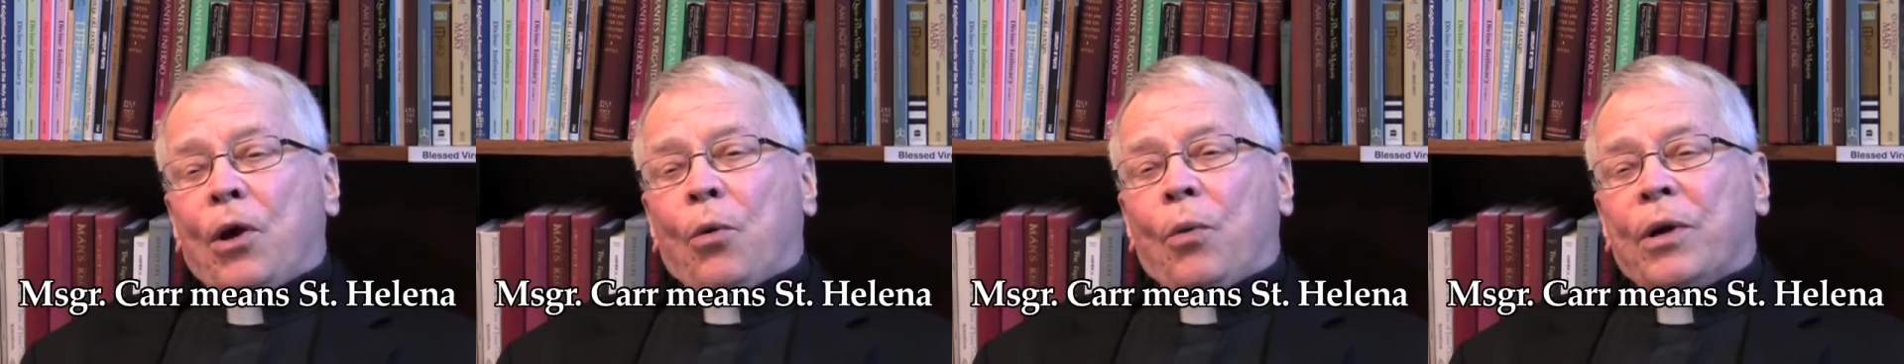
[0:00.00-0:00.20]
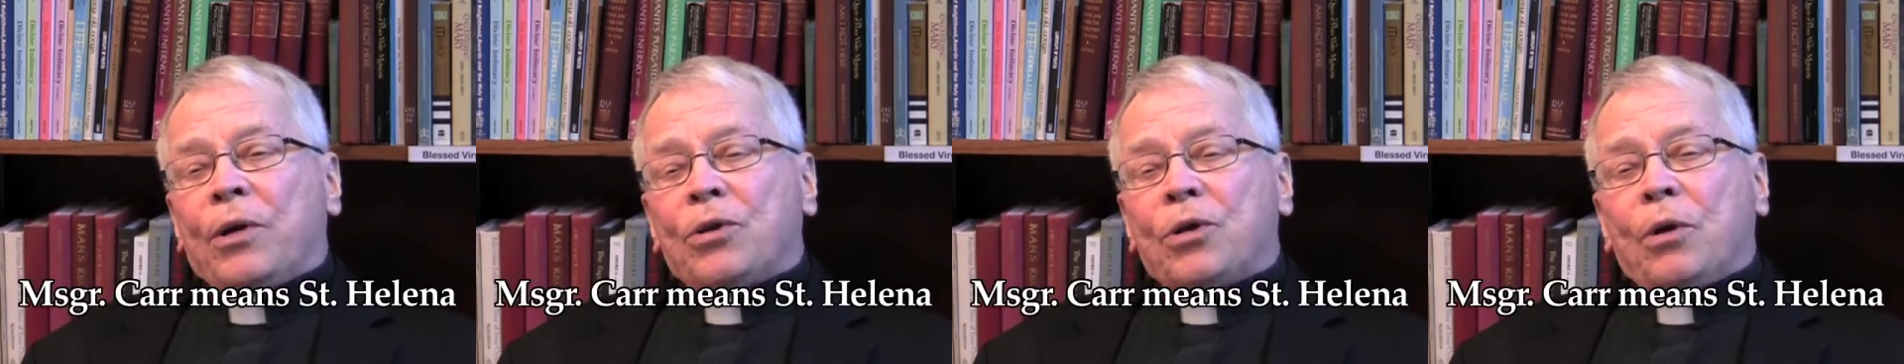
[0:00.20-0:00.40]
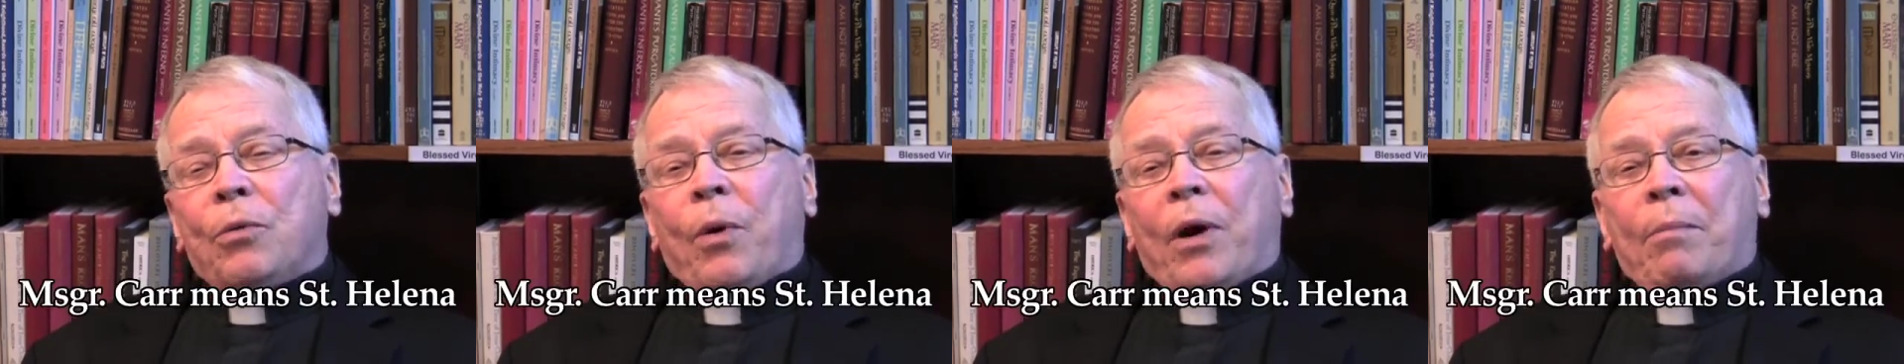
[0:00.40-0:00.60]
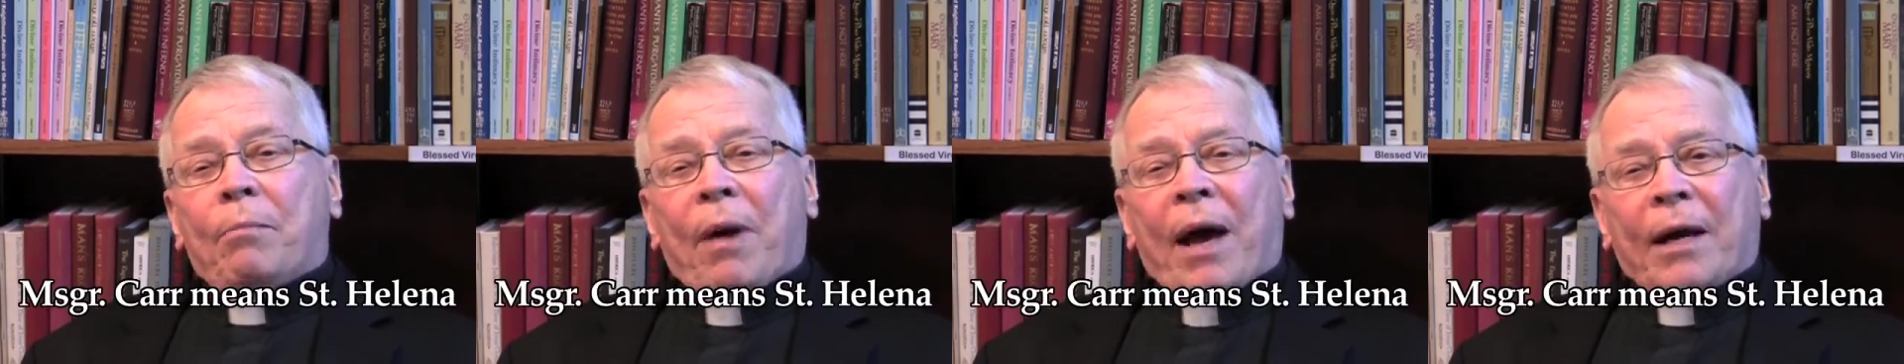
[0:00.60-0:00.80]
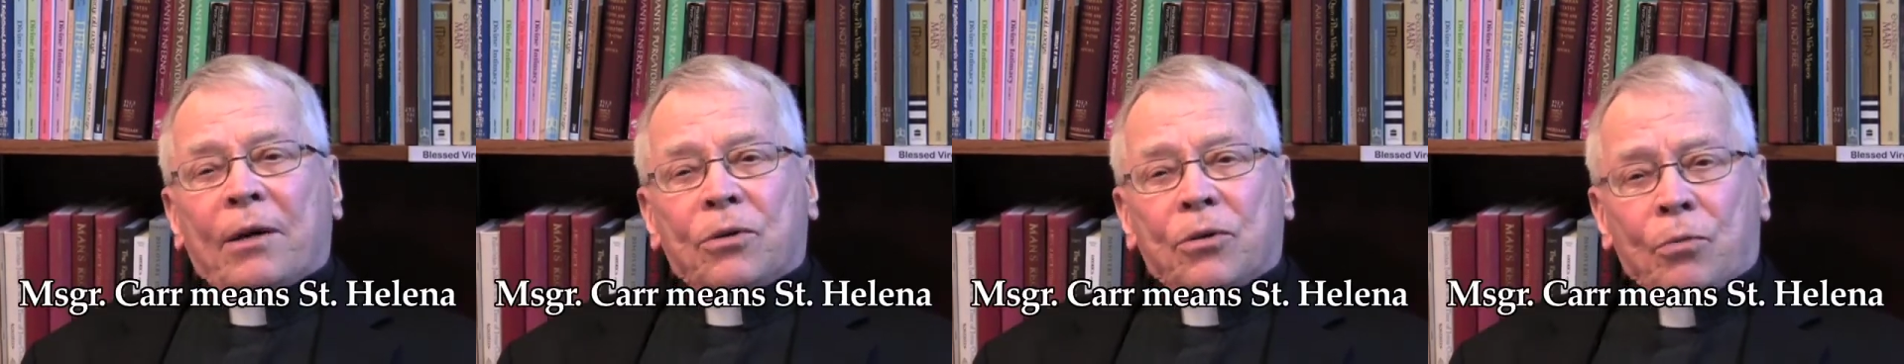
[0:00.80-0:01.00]
when she went
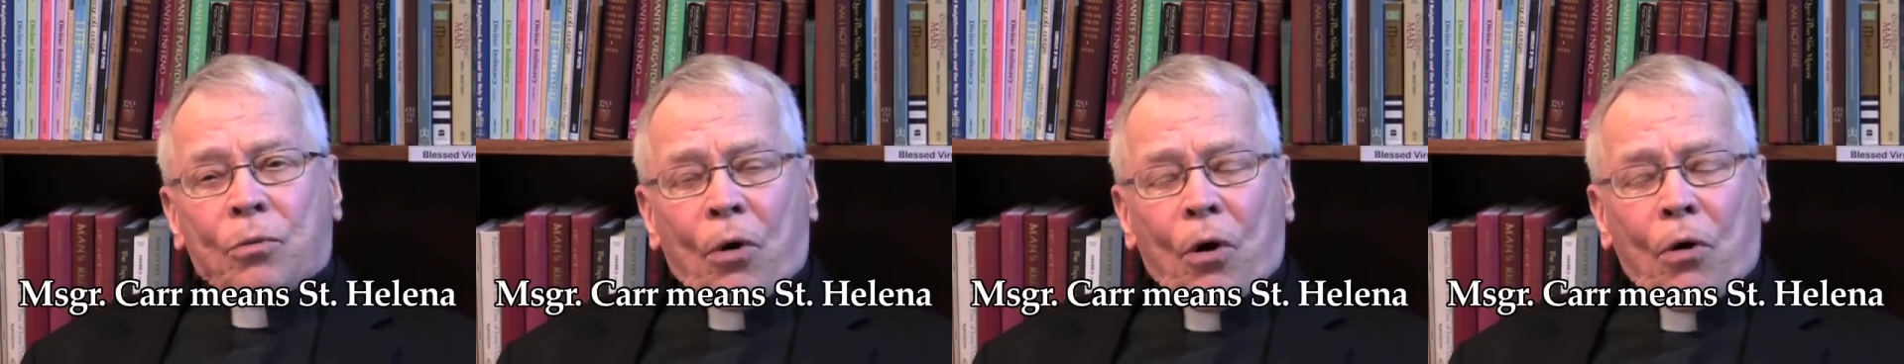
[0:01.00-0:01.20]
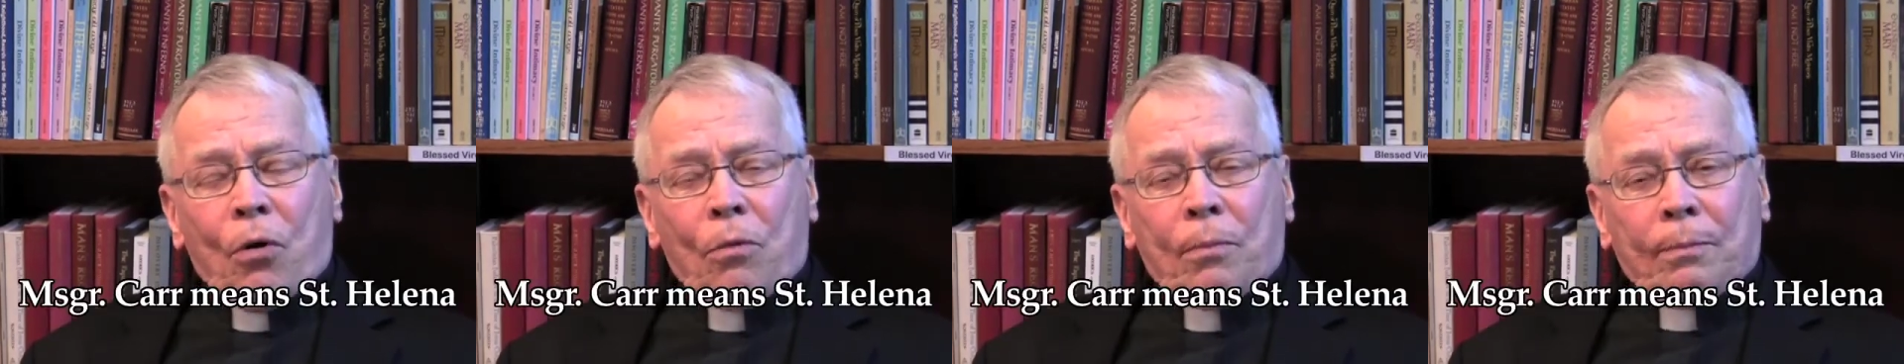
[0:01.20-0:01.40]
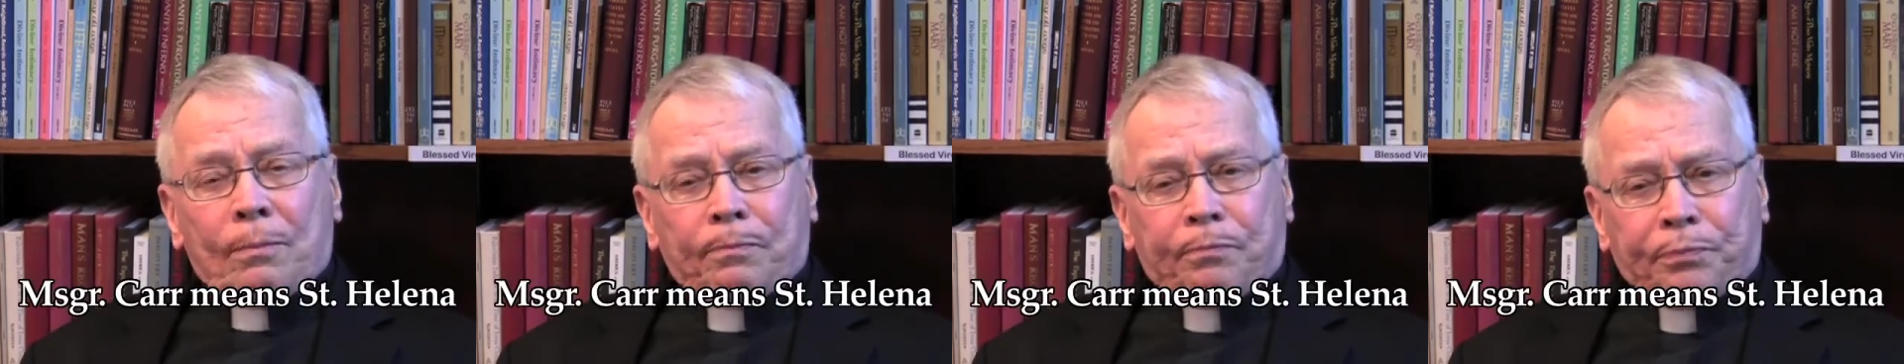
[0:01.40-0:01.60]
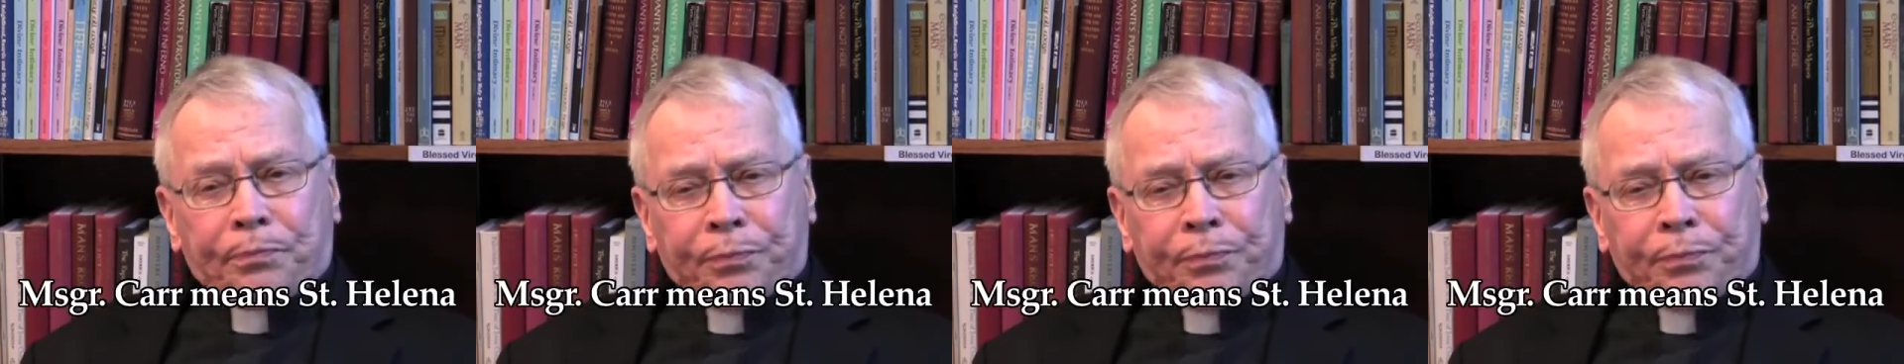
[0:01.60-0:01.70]
back to Rome,